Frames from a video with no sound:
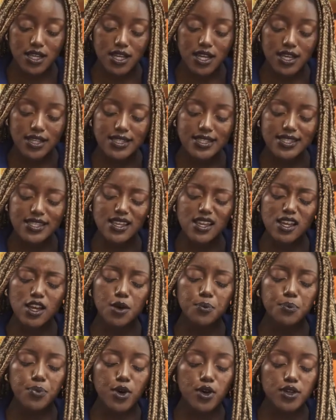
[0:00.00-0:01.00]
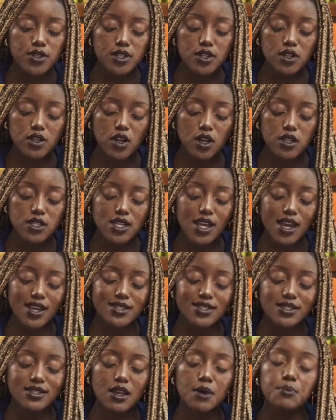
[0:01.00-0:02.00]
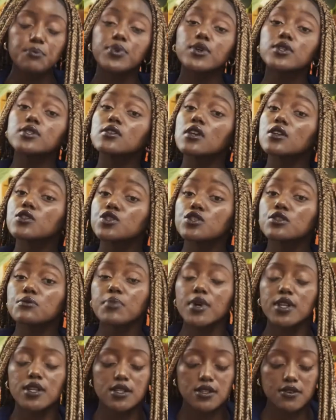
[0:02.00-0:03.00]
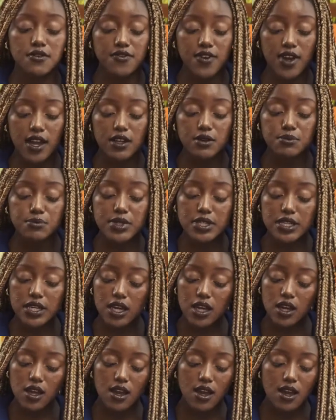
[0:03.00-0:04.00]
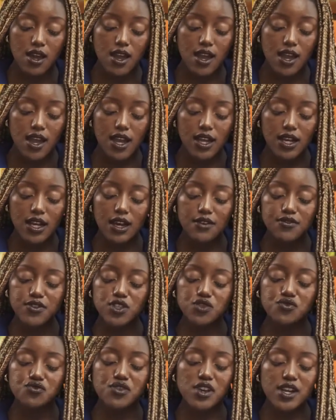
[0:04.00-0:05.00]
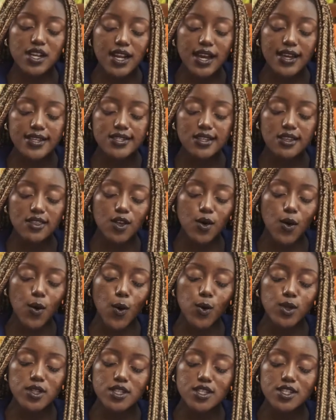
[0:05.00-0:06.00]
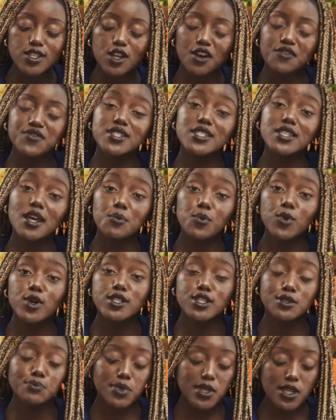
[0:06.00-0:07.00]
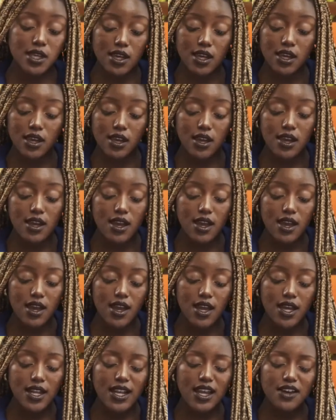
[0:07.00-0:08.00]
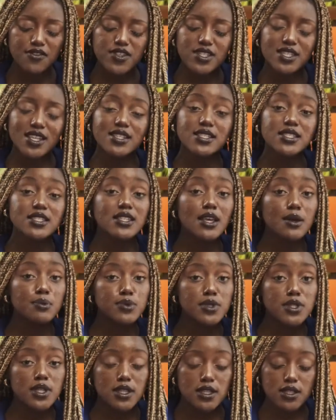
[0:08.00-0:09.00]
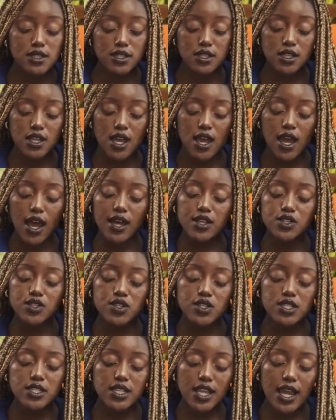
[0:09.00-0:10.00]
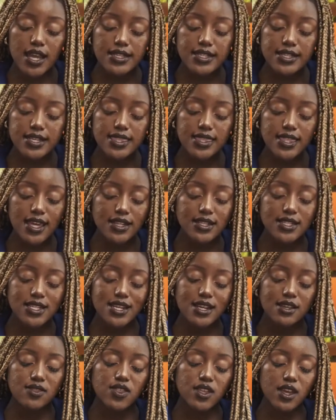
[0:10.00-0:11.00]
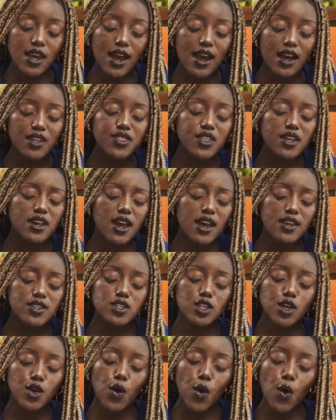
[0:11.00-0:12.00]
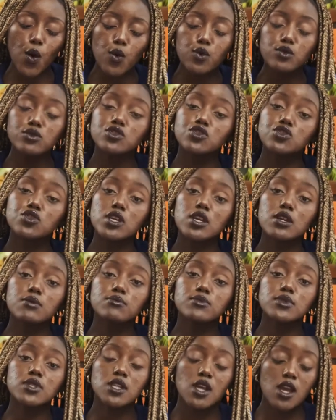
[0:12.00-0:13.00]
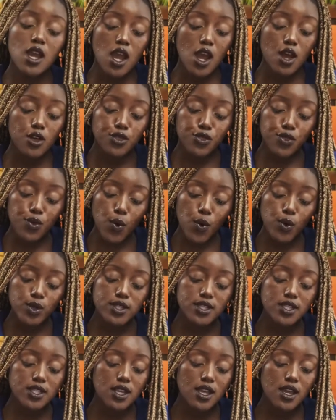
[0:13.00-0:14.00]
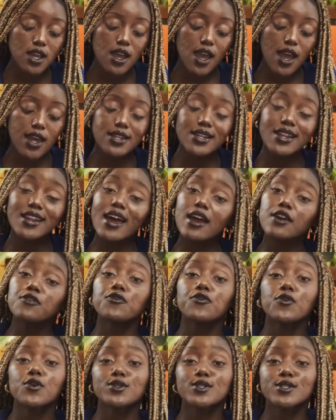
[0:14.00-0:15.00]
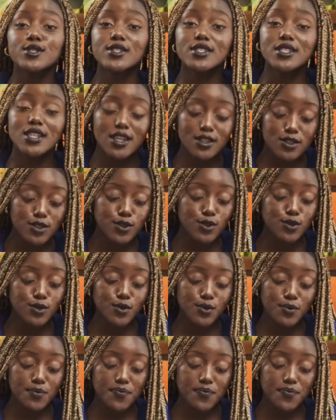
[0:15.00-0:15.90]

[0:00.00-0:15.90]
seeing a person not as some possession but a divine being. Love is realizing the wholeness of someone's being. Love is acceptance, understanding that the other has their own dreams, thoughts, and life force to tend to.